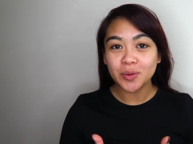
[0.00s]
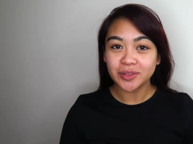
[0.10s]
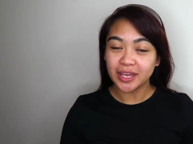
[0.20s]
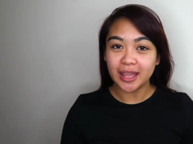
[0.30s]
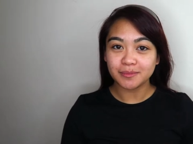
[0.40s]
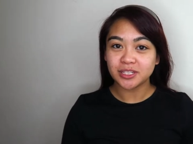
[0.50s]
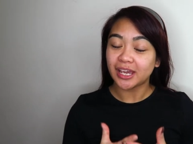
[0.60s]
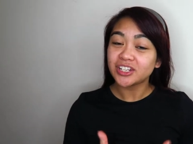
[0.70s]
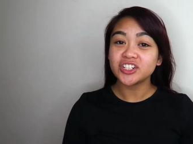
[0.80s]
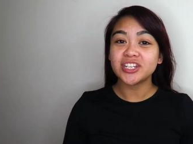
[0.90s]
with the aim to
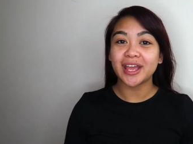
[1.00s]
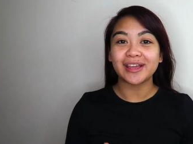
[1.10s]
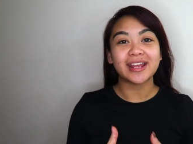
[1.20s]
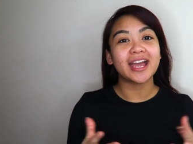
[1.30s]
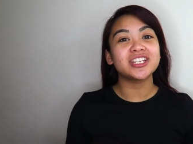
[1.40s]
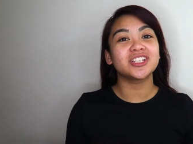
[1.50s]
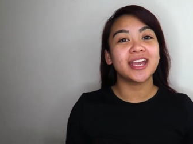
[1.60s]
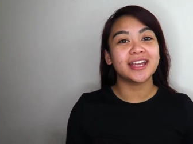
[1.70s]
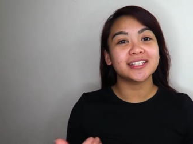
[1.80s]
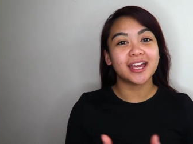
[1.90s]
entertain,
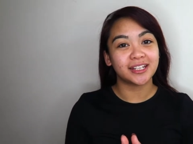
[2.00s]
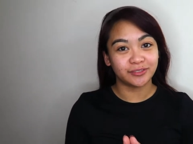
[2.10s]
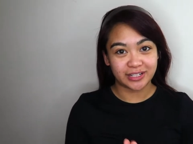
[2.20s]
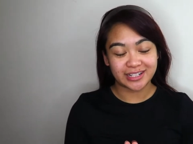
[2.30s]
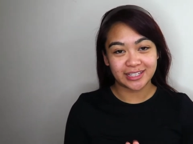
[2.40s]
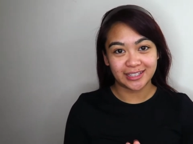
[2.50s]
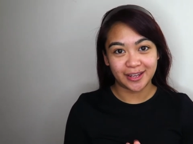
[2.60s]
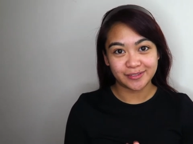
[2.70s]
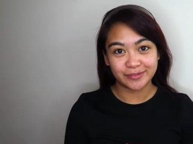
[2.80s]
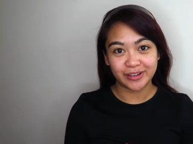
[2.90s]
educate, and enrich the
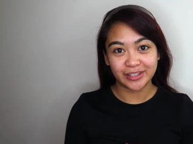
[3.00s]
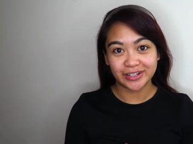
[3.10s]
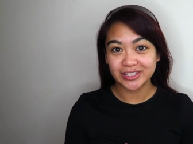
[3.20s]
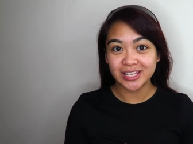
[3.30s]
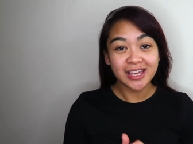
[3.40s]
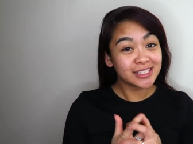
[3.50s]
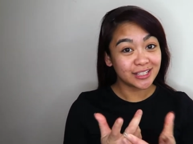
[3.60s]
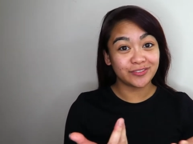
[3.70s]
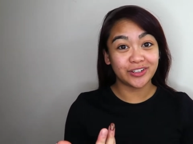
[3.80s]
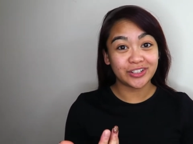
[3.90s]
lives of others.
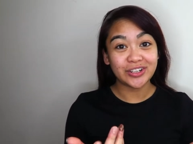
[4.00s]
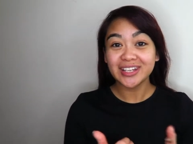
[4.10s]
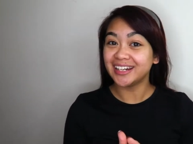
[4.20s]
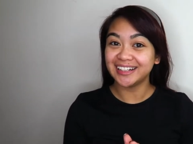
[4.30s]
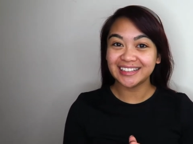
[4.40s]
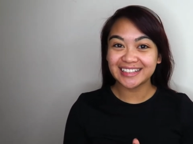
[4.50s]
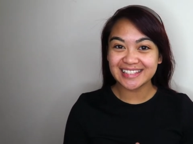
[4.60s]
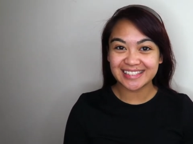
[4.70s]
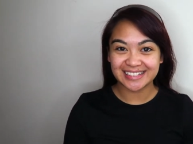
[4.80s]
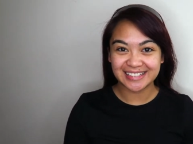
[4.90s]
So if you're new here,
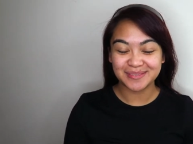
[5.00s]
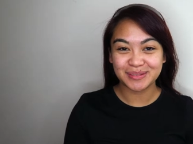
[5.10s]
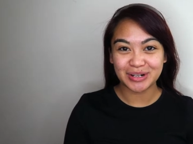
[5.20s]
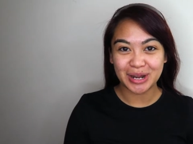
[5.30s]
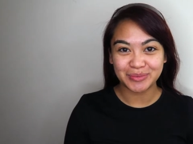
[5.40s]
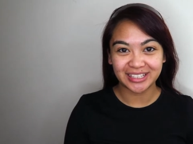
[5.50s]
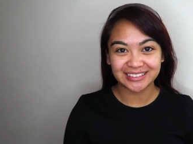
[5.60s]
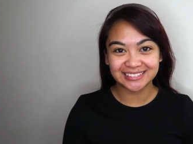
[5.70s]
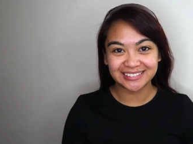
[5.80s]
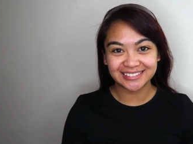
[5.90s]
consider subscribing.